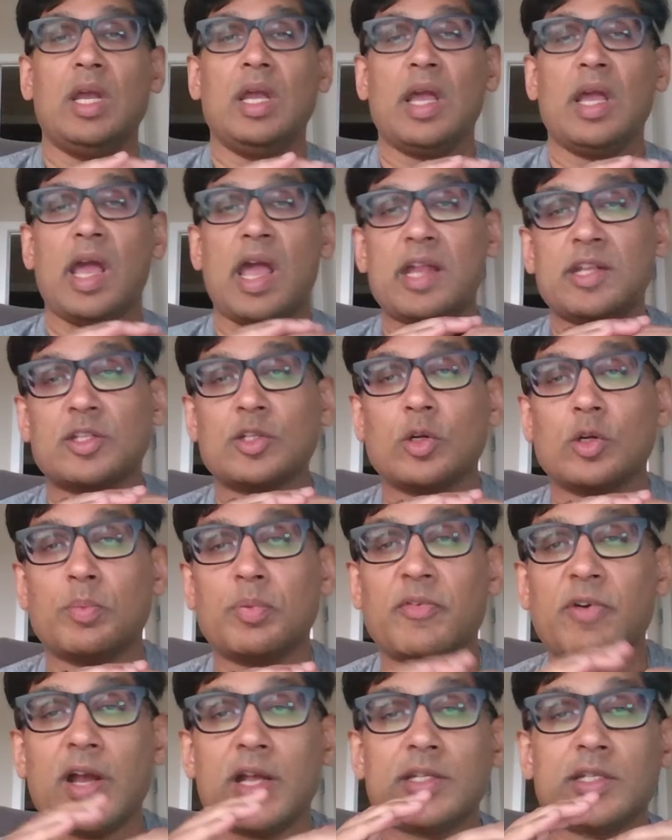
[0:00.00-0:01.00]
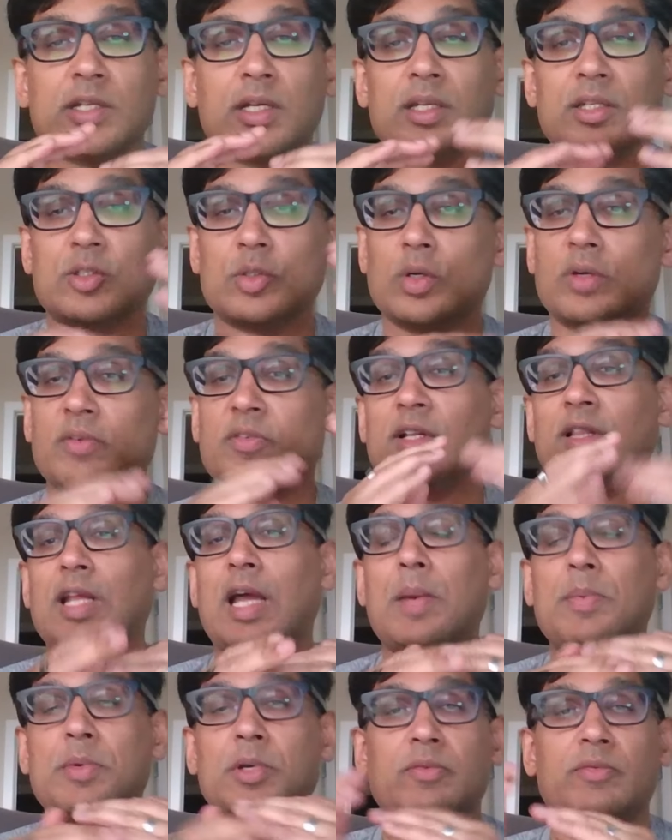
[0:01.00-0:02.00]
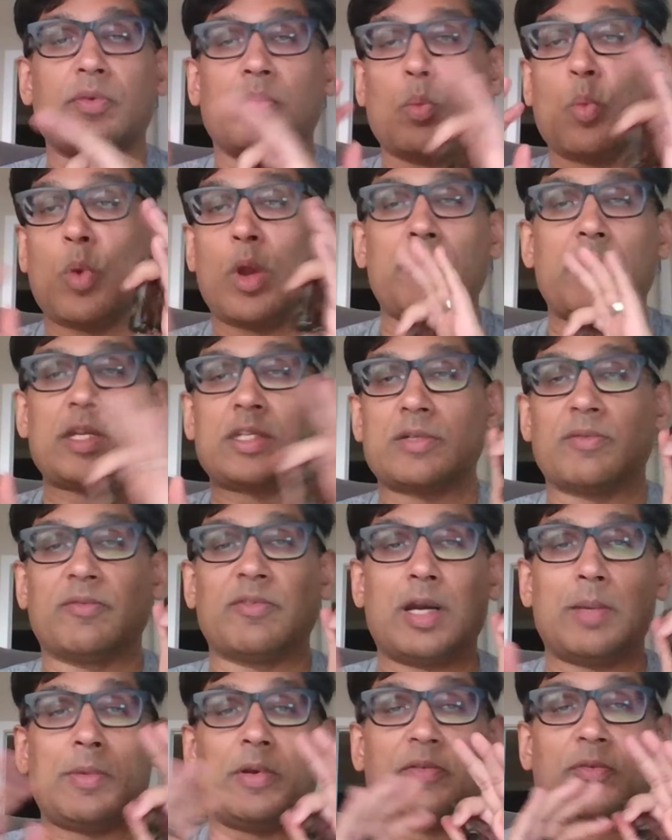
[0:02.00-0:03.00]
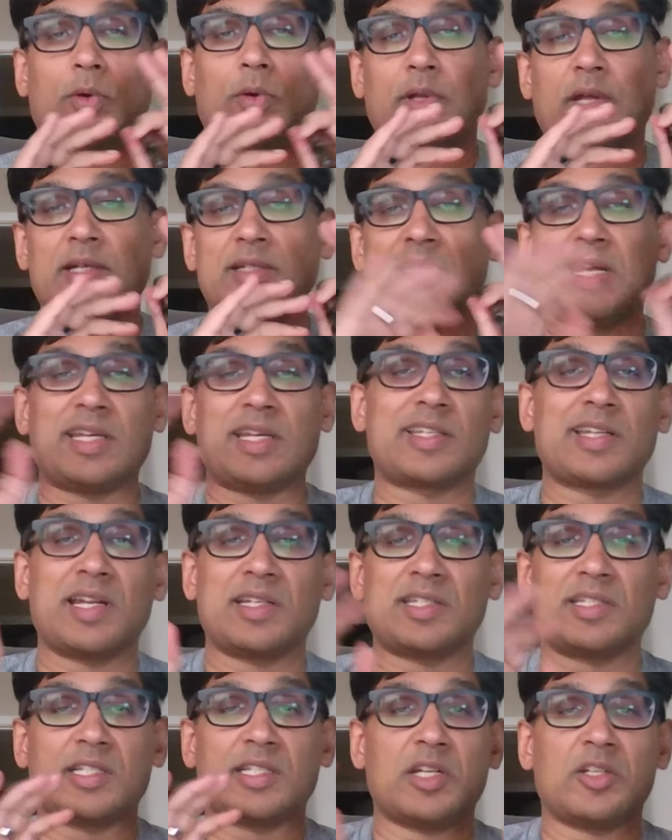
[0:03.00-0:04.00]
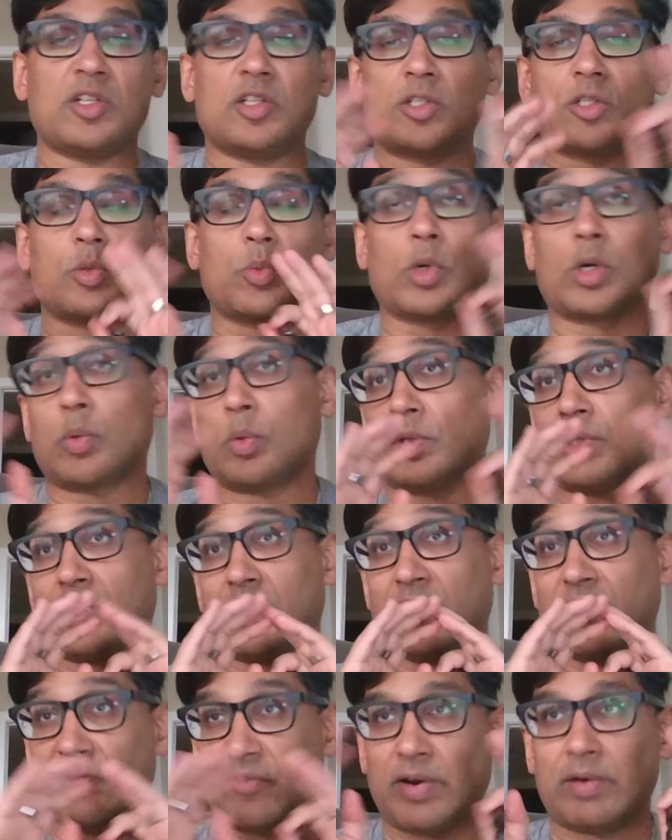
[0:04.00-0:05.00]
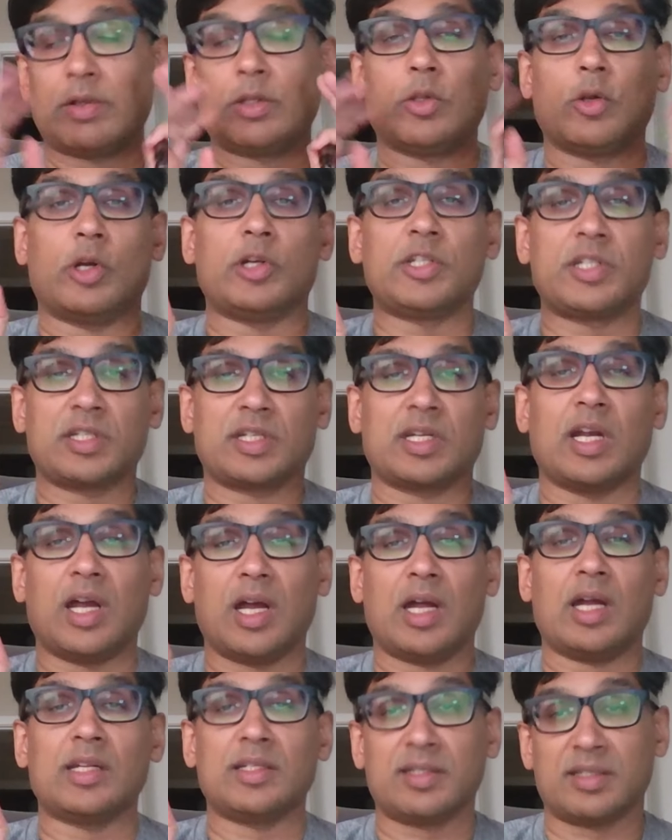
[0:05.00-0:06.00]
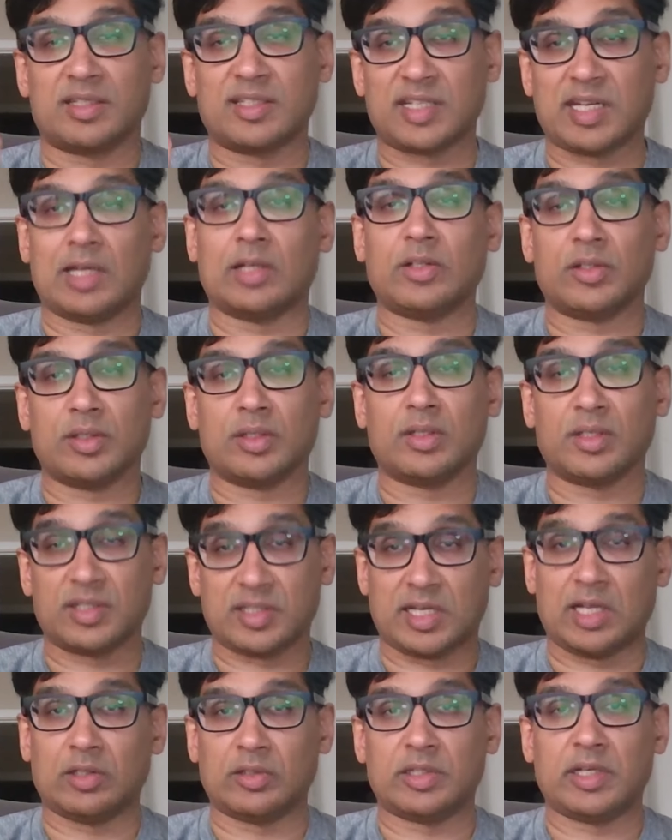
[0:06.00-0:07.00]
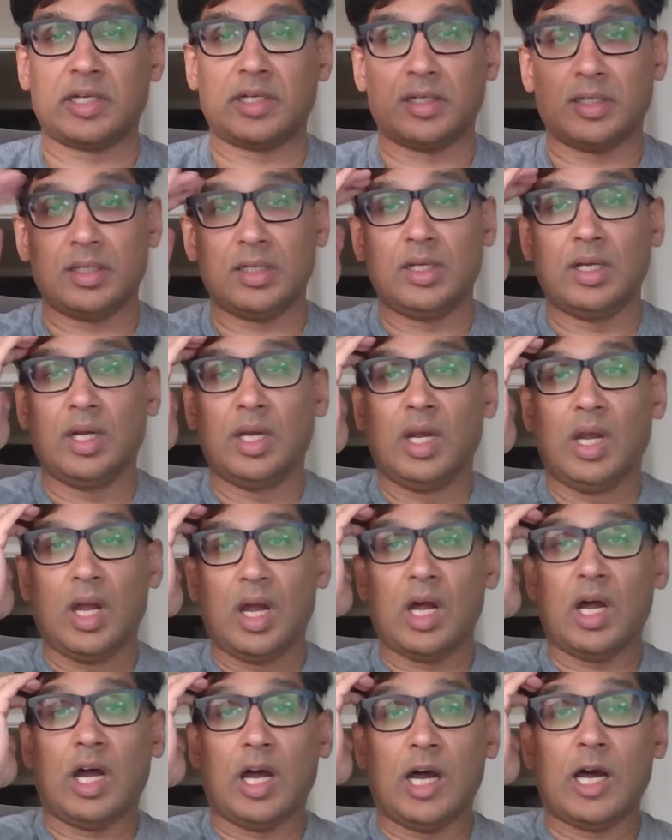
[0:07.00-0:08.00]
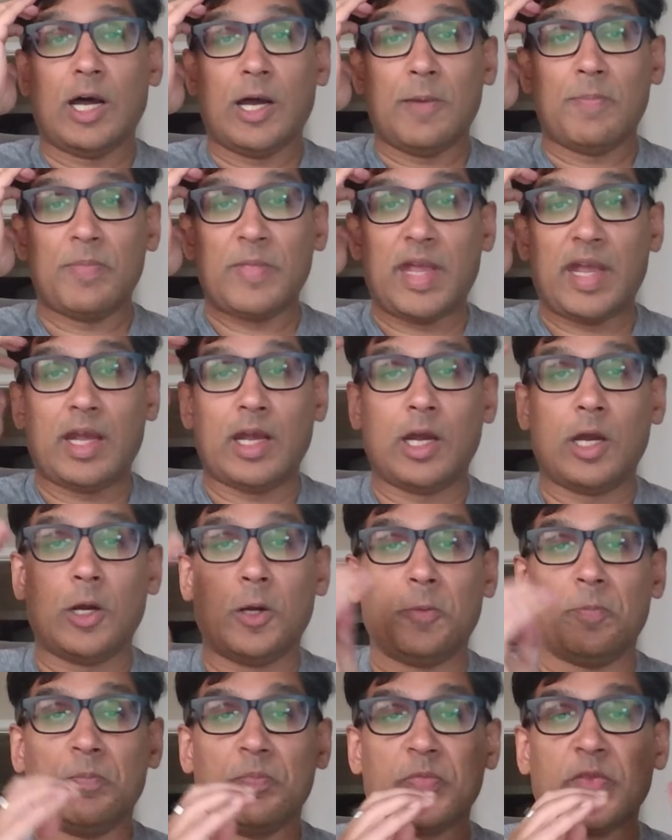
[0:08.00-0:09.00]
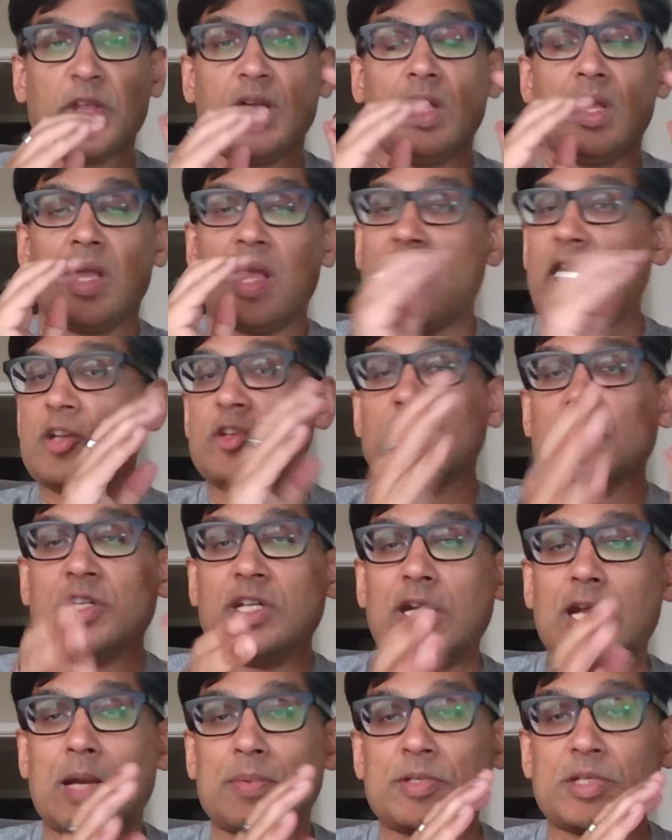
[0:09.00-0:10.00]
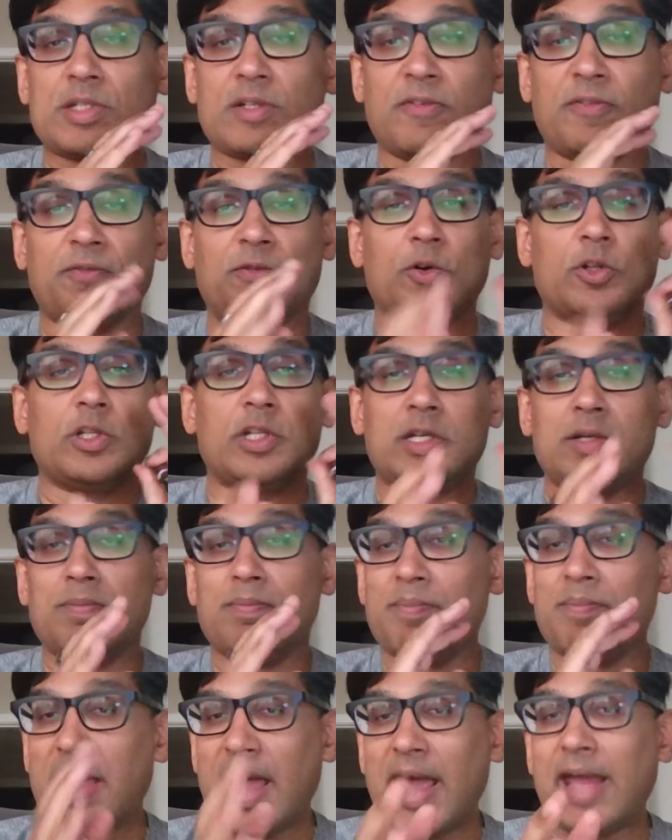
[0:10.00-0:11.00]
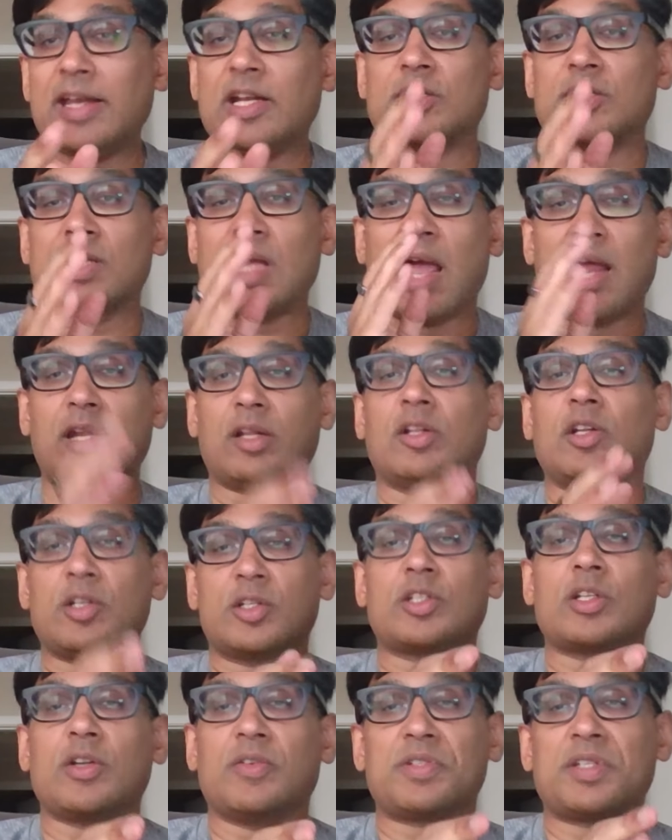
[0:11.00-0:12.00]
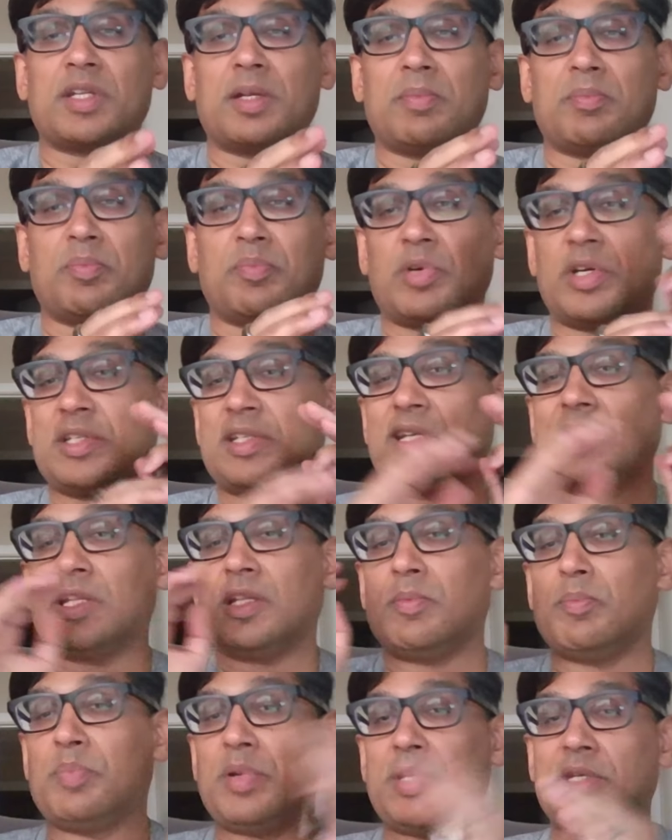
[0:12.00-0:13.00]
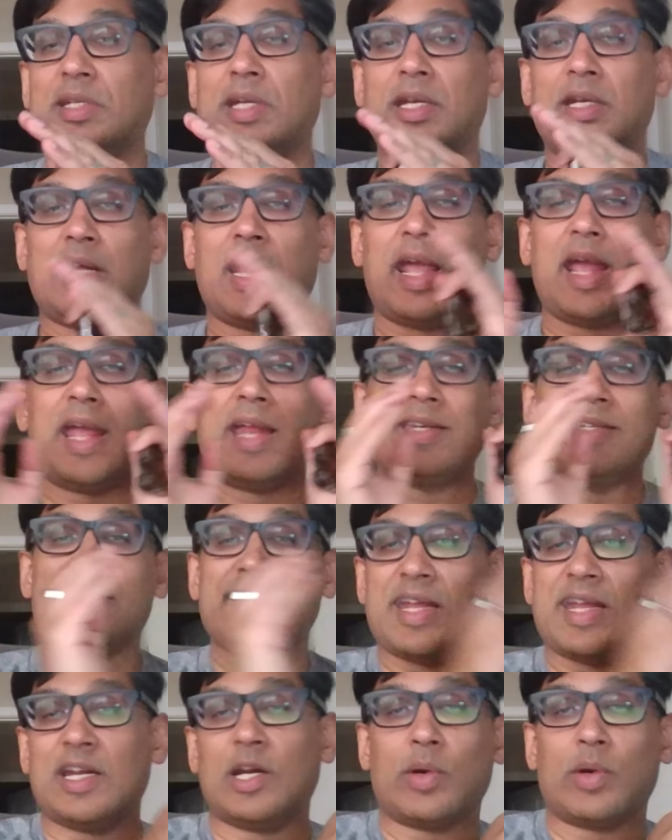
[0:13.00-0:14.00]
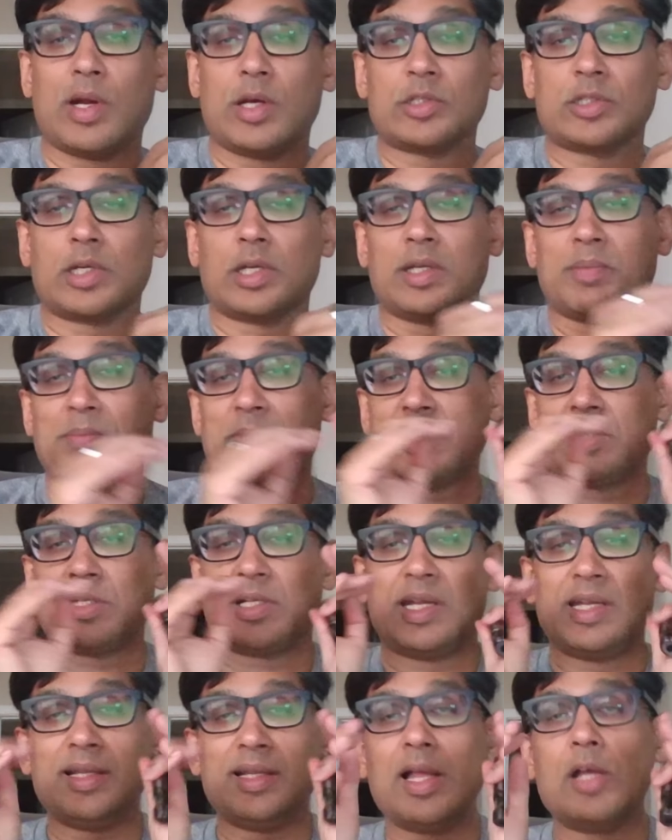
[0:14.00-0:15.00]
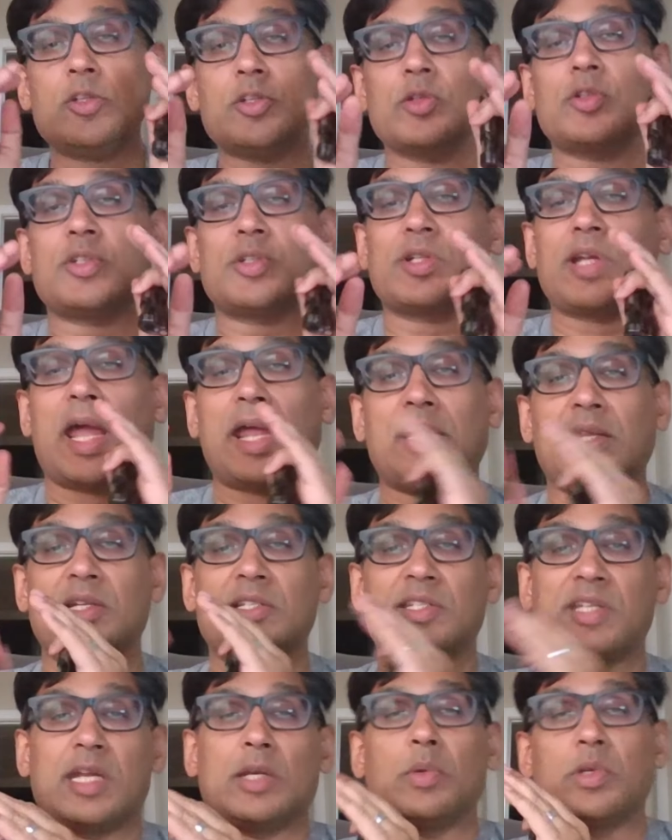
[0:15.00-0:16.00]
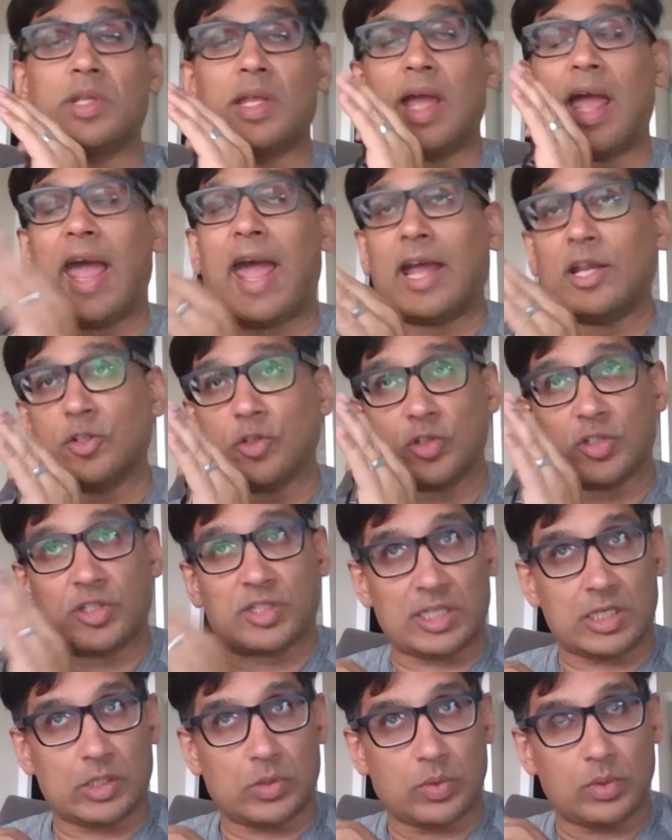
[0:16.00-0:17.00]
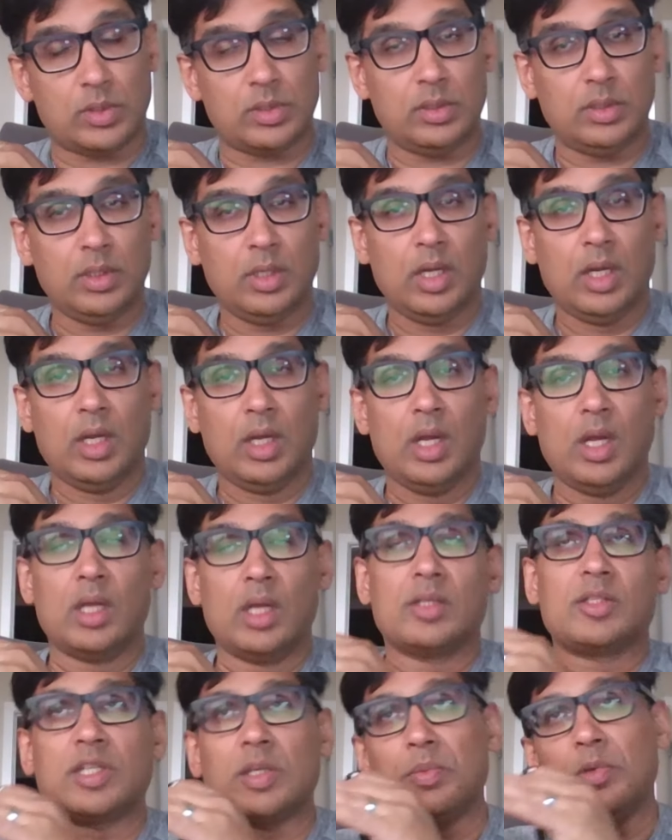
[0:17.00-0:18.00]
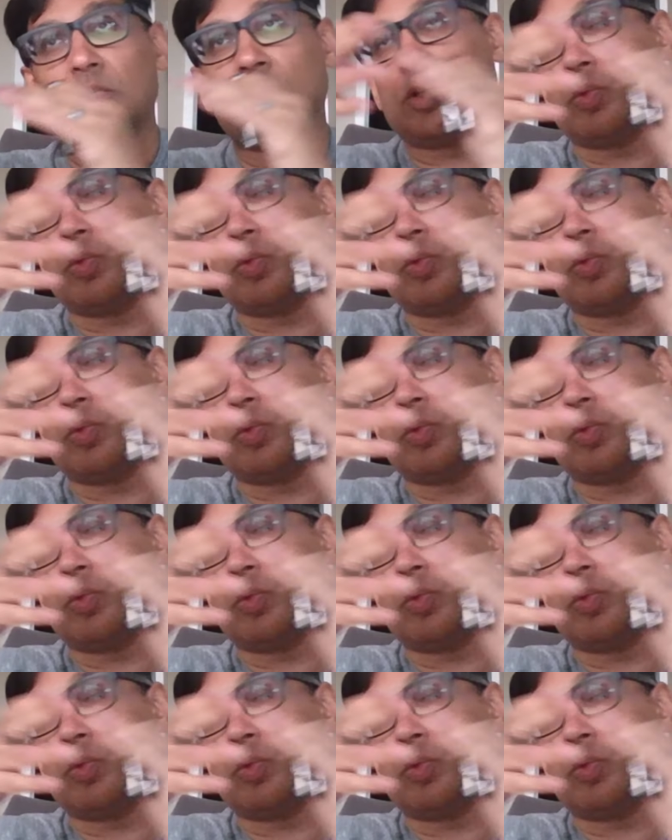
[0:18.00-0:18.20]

and so it provides a sort of collaborative web-based environment for like data scientists and engineers to work with very large uh, scale scale data. Um, now, Azure Synapse is a fully managed analytics service that brings together big data and data warehousing. Basically, it allows users to analyze data with Azure SQL similar to